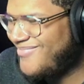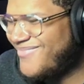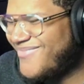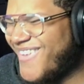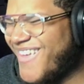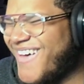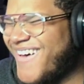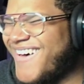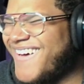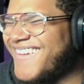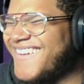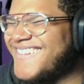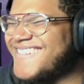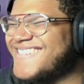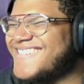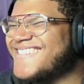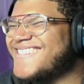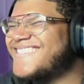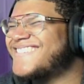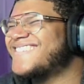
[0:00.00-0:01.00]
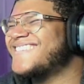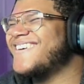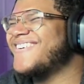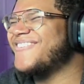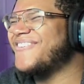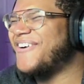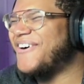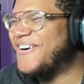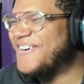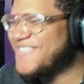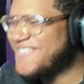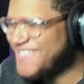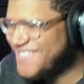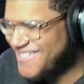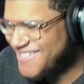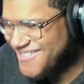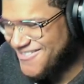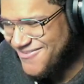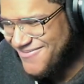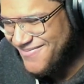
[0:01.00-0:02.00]
Oh, this is so
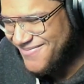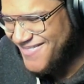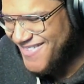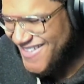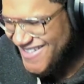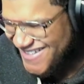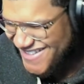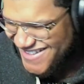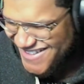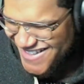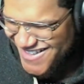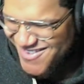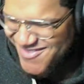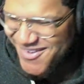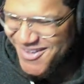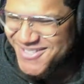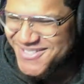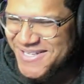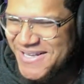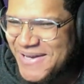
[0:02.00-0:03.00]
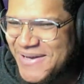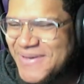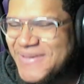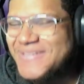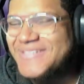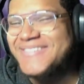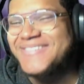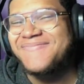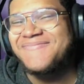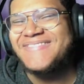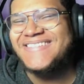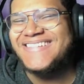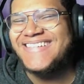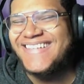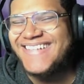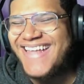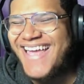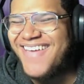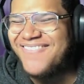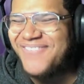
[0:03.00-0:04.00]
wholesome. This is the most wholesome shit
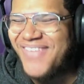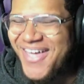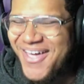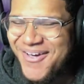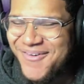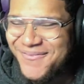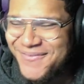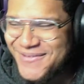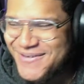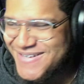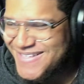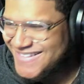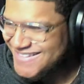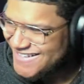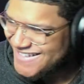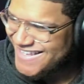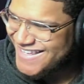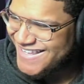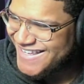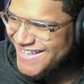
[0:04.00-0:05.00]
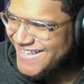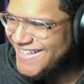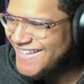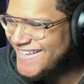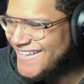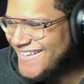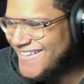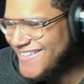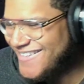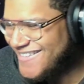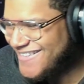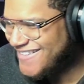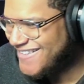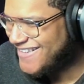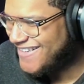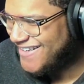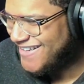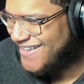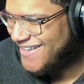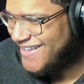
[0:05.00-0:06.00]
I've ever seen.
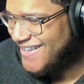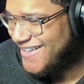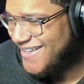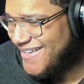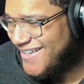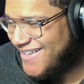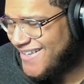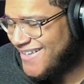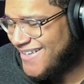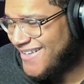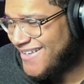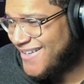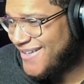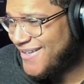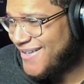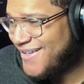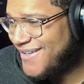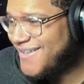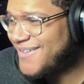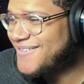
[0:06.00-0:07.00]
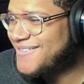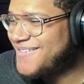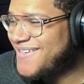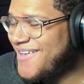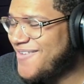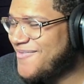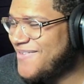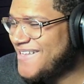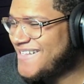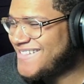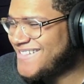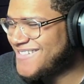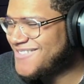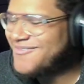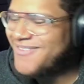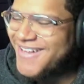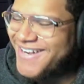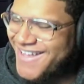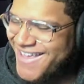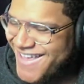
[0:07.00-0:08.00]
So that means he's
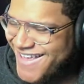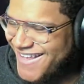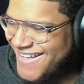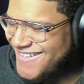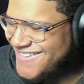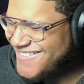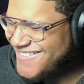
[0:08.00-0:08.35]
my dad.